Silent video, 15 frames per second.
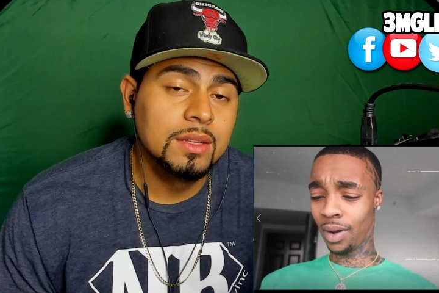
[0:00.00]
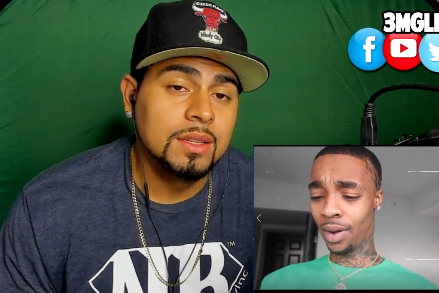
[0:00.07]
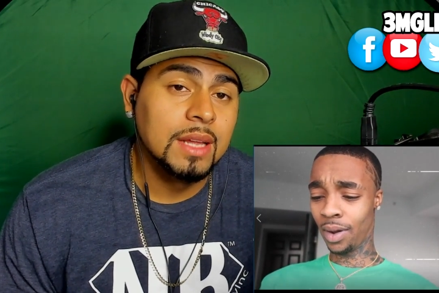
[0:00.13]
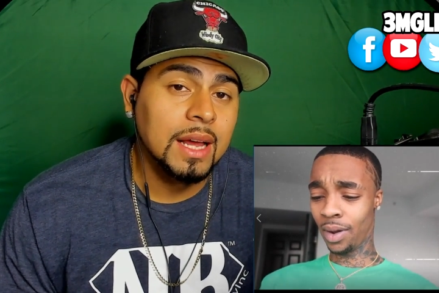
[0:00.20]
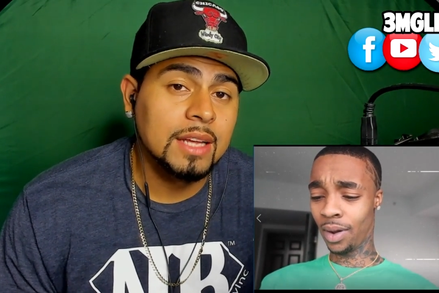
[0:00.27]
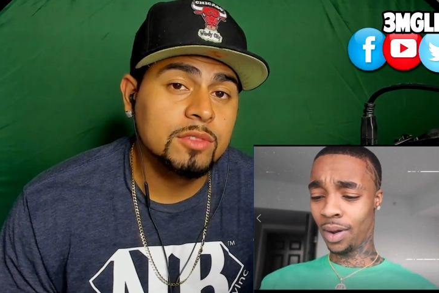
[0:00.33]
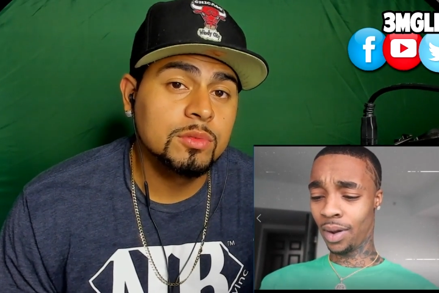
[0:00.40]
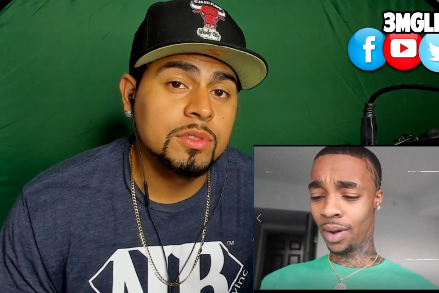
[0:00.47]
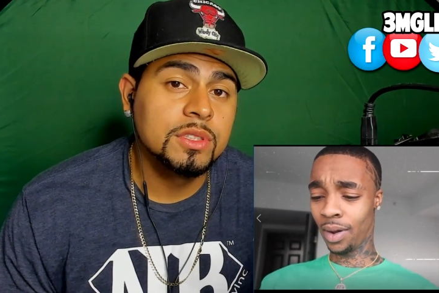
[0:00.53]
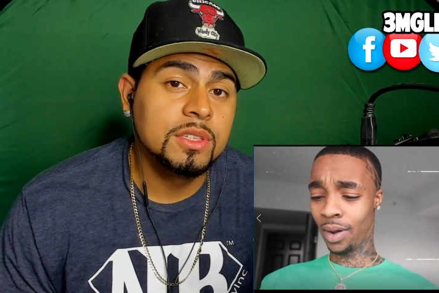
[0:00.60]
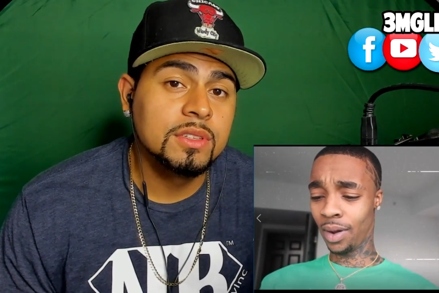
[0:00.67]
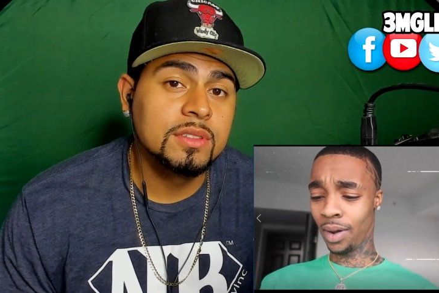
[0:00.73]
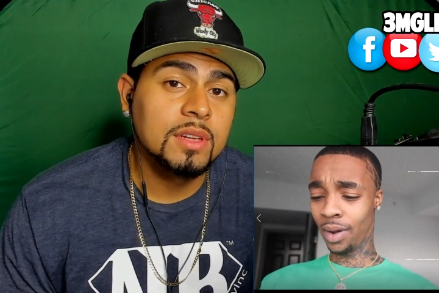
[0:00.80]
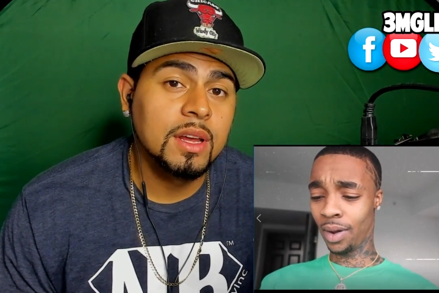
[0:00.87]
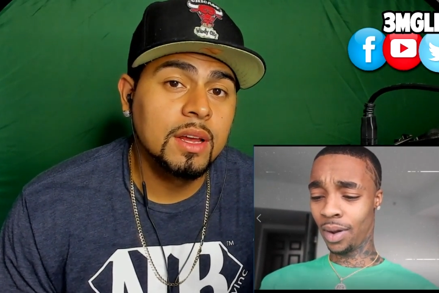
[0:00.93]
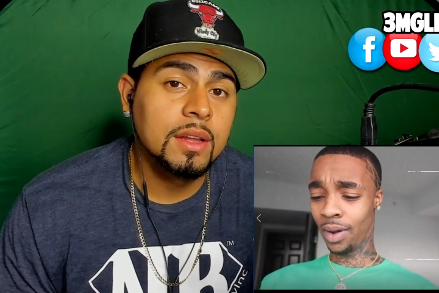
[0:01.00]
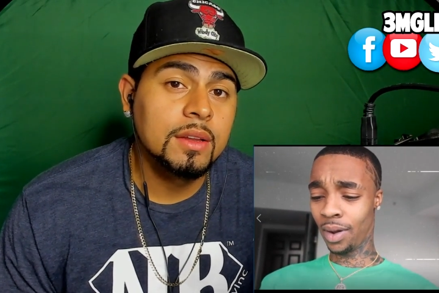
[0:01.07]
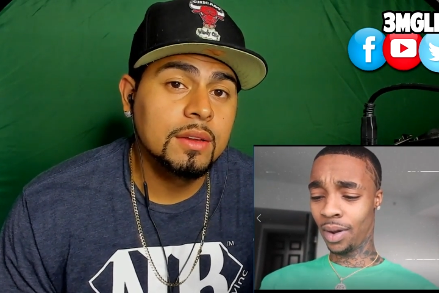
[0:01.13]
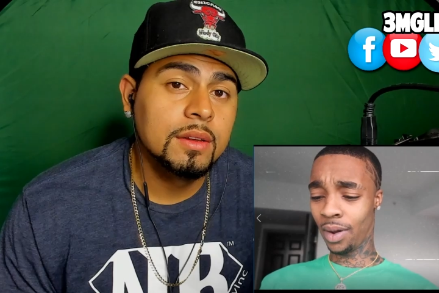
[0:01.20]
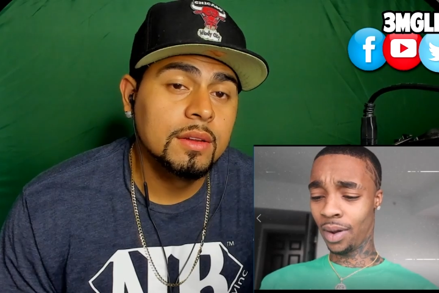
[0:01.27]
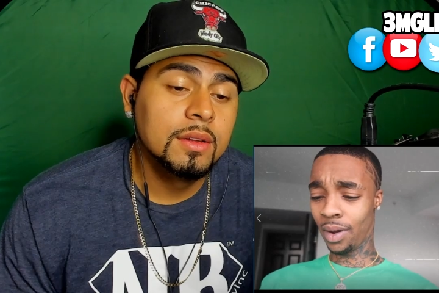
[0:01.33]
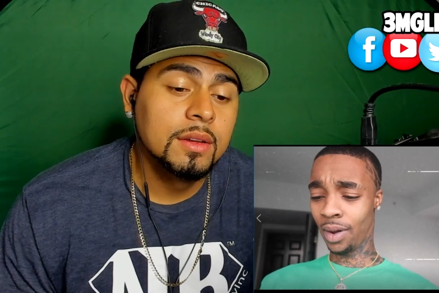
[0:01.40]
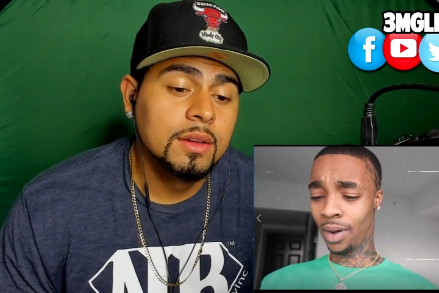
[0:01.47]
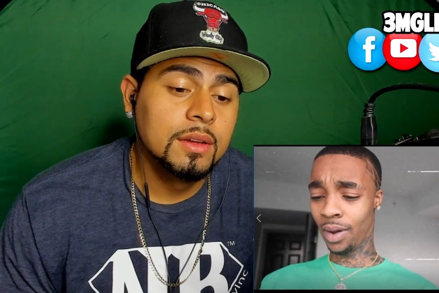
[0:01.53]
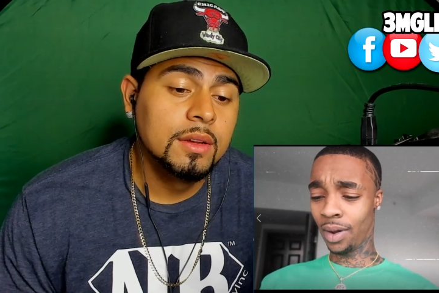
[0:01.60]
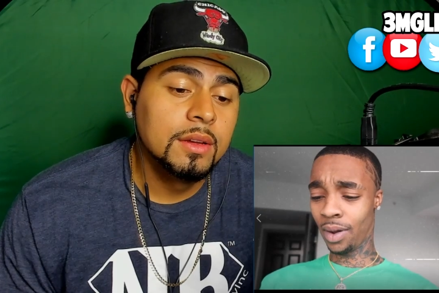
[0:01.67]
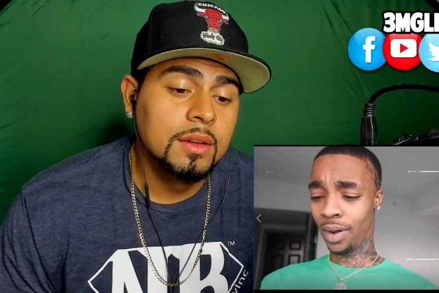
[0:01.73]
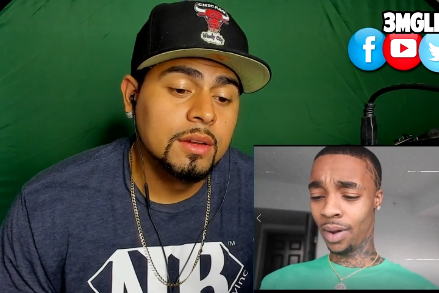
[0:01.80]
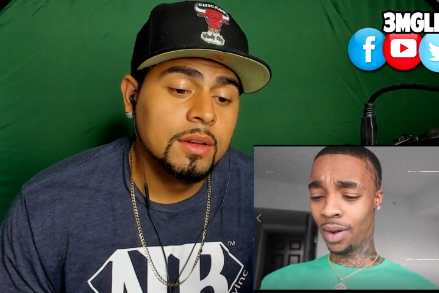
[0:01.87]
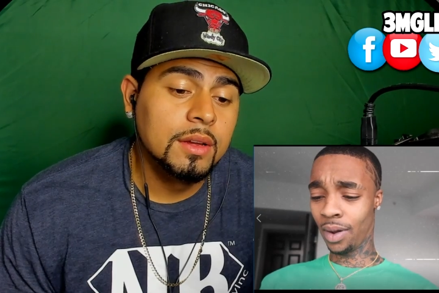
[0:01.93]
Speaker 1: That's what she said.
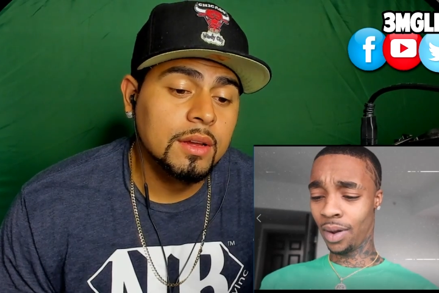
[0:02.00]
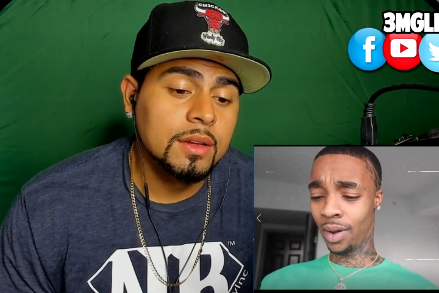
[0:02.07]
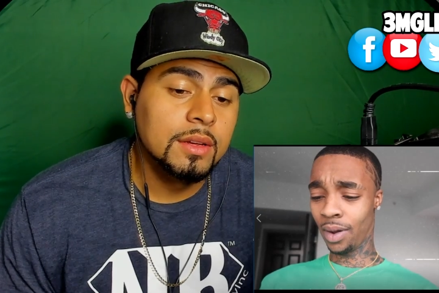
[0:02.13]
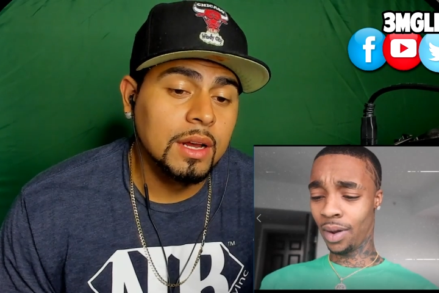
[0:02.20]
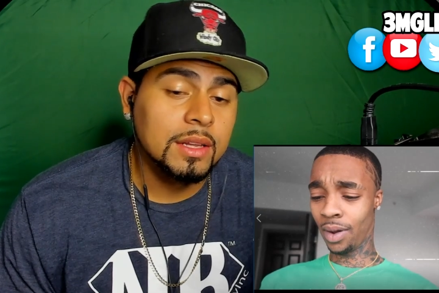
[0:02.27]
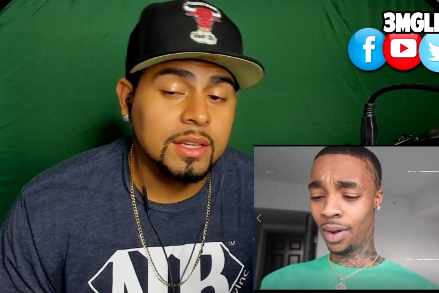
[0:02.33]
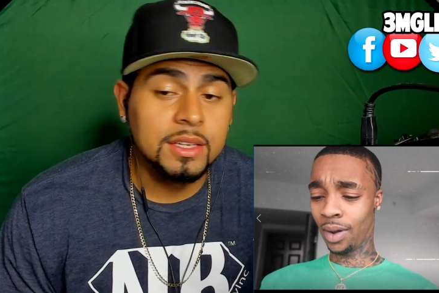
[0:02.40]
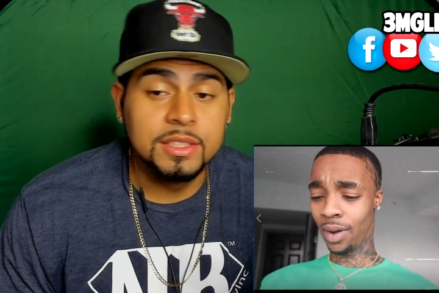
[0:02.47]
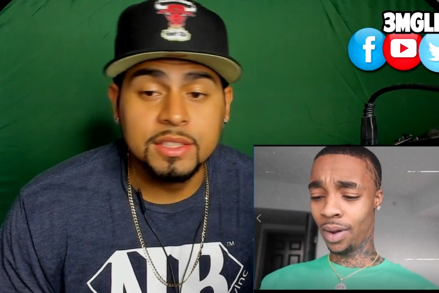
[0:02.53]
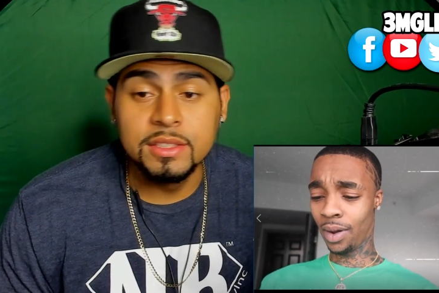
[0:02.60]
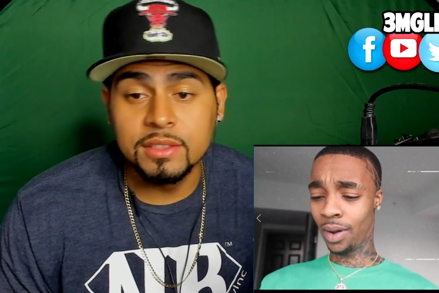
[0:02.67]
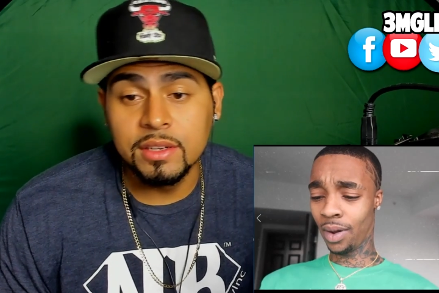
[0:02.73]
I think she's